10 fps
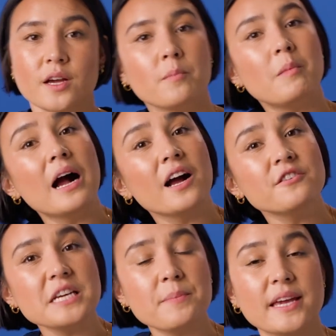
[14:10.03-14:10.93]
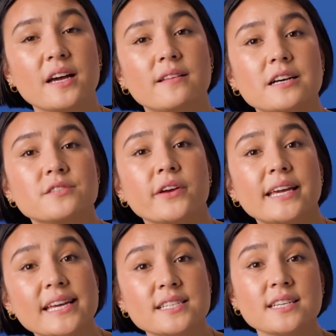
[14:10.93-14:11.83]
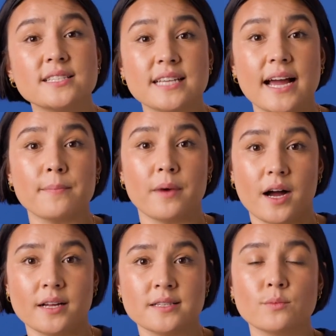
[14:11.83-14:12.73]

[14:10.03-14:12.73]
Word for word: MongoDB allows for easy design mods,